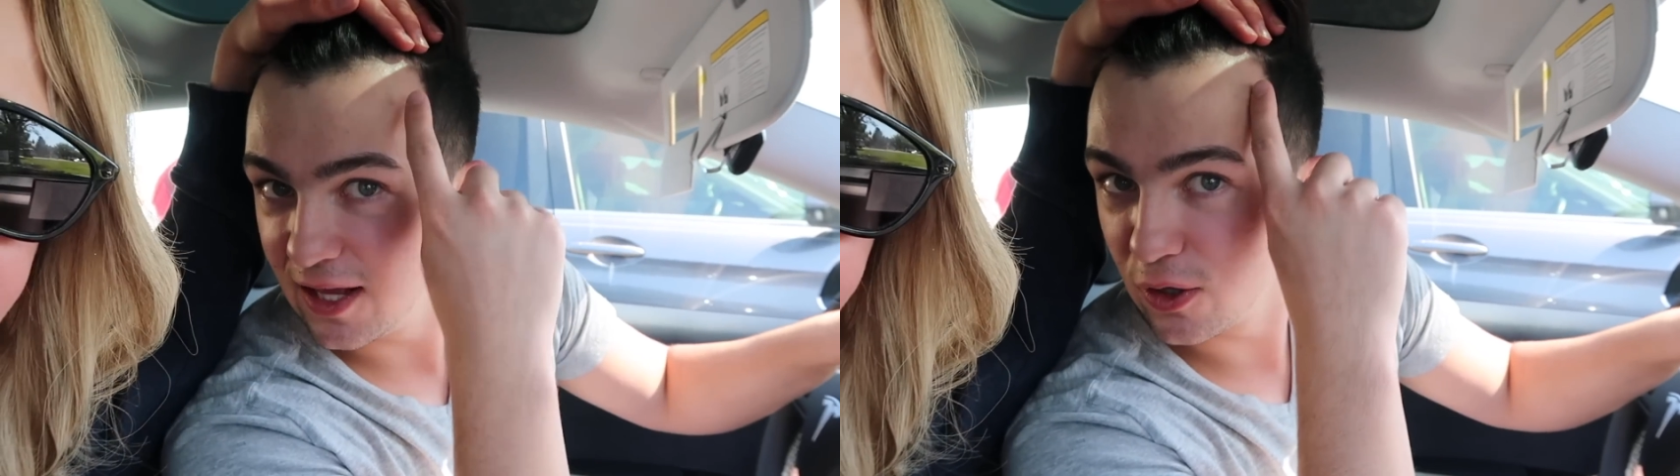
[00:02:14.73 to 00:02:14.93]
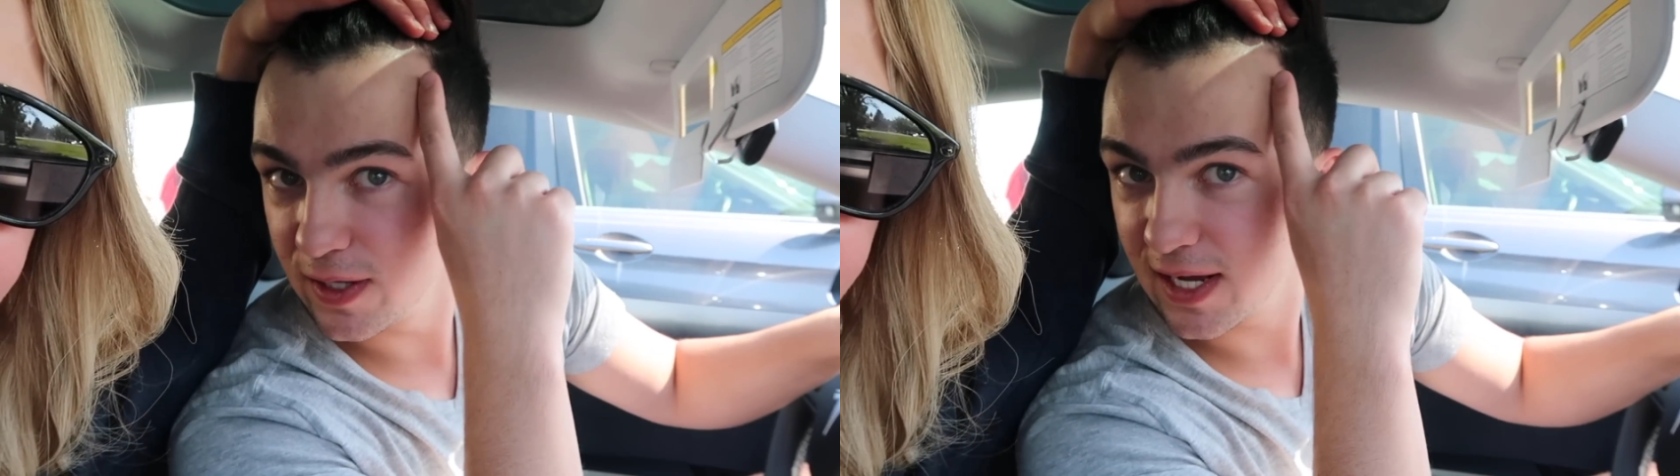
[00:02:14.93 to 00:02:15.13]

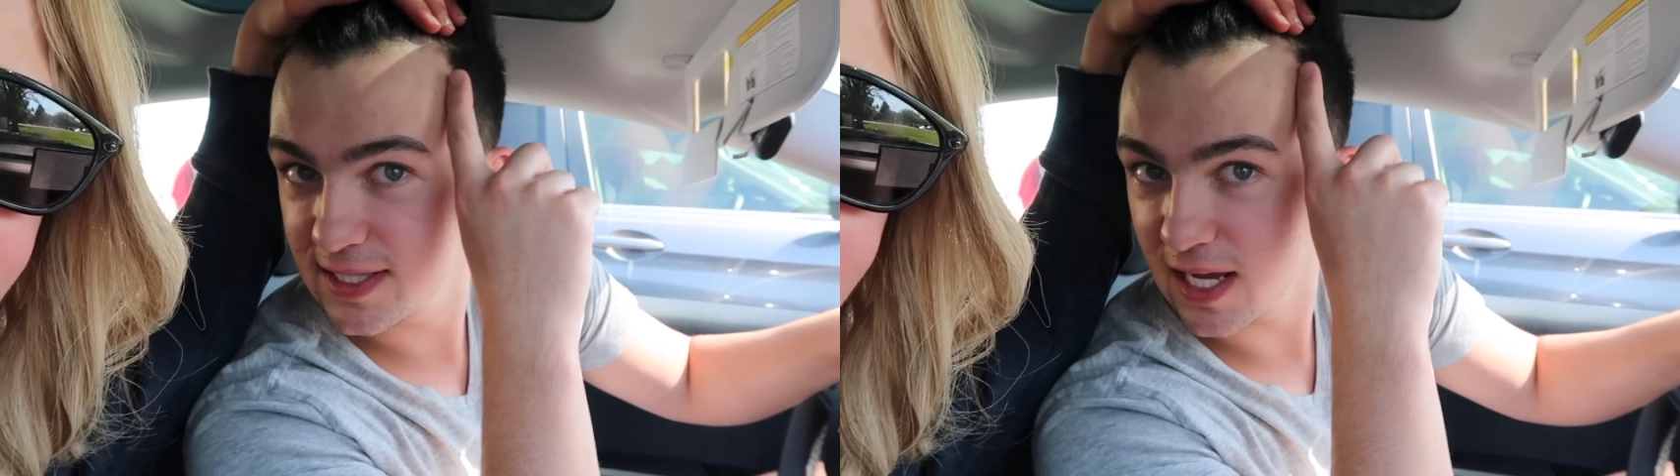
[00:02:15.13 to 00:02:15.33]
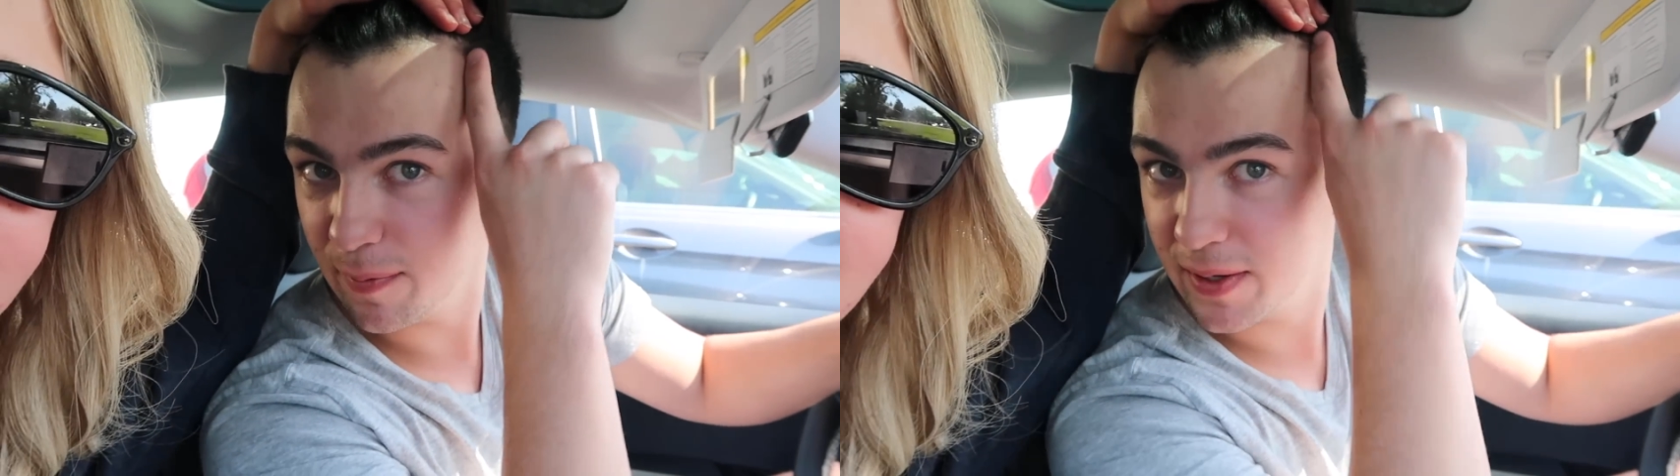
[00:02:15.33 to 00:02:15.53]
he literally
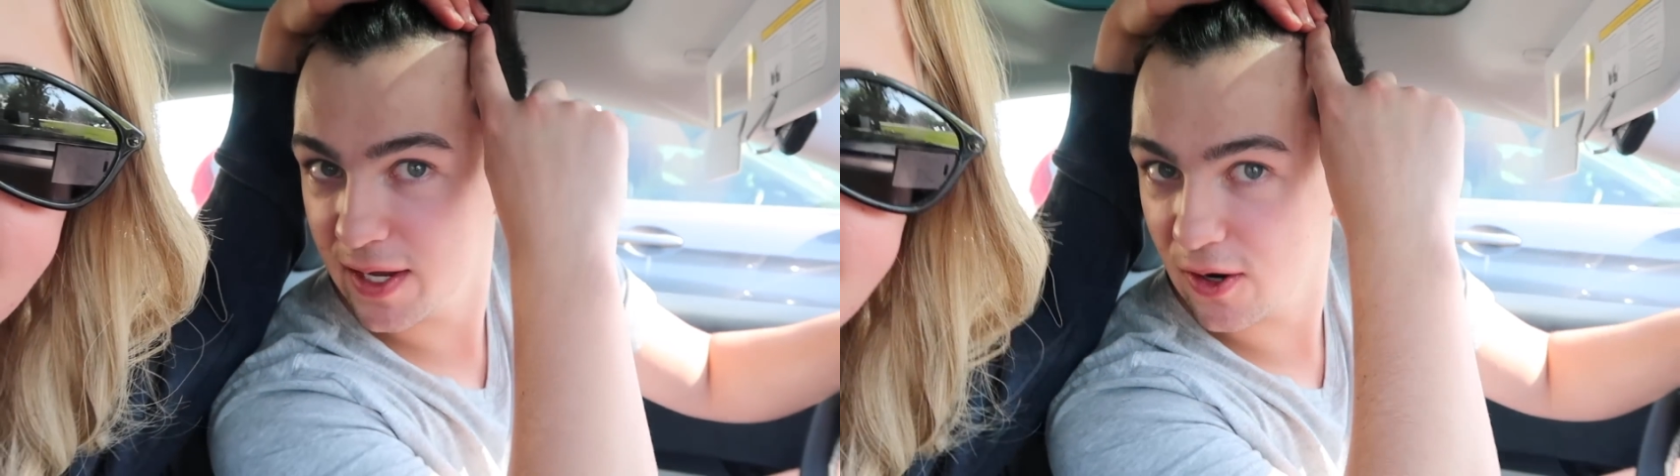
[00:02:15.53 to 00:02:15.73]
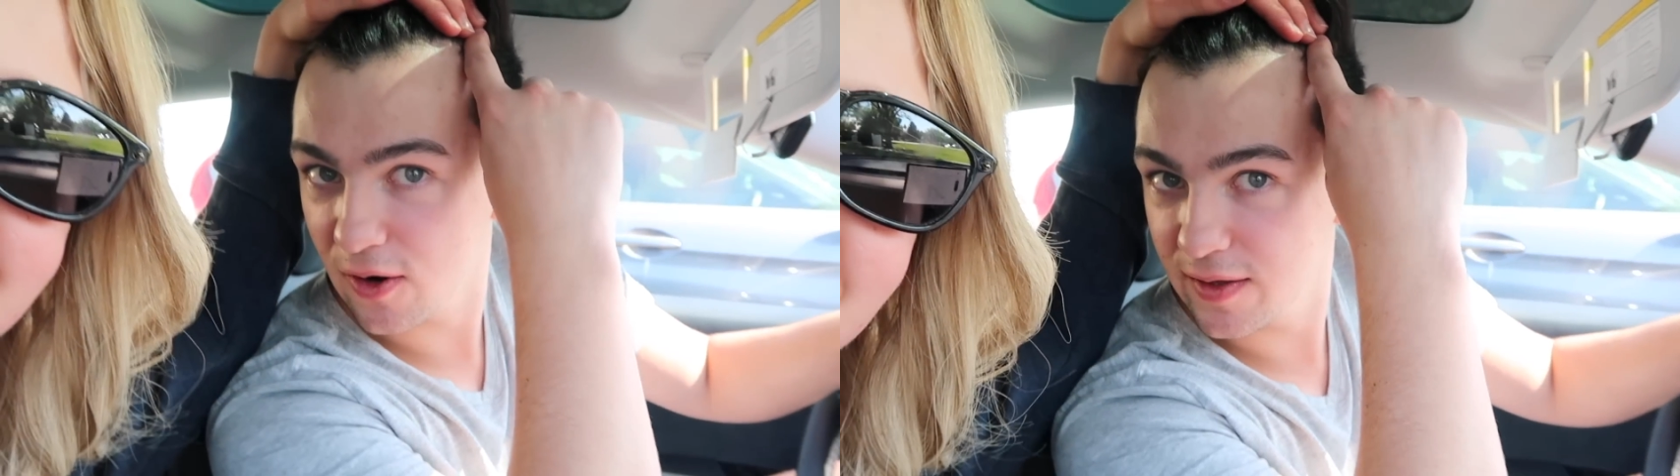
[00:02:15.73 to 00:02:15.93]
cuts up
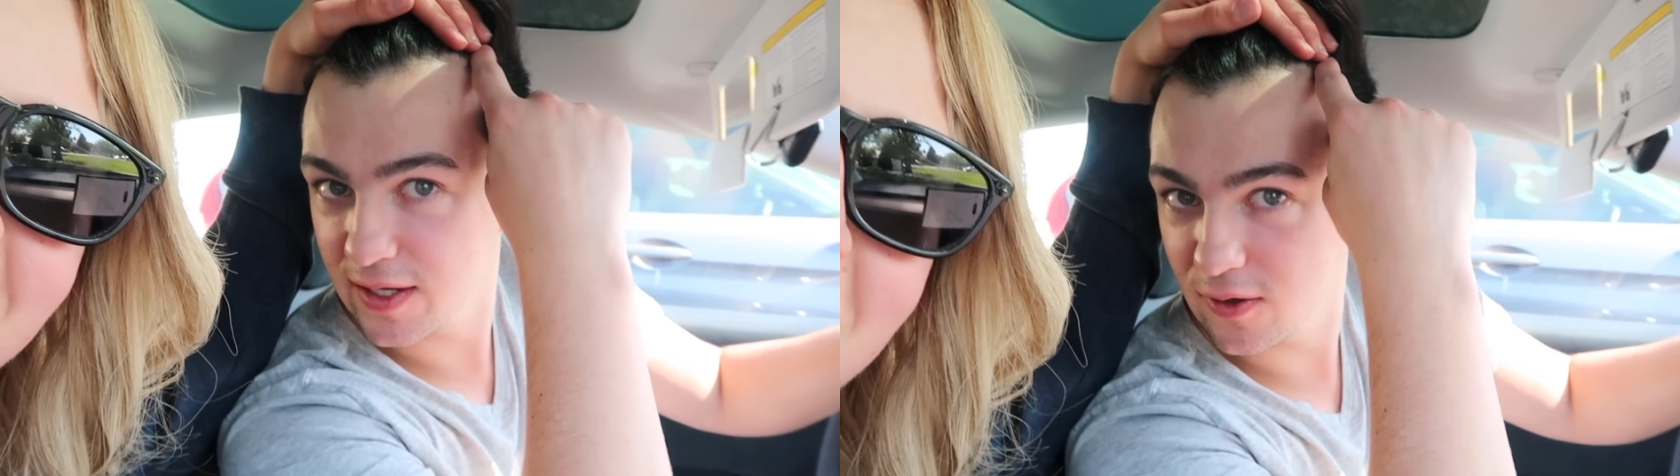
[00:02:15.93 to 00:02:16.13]
here and then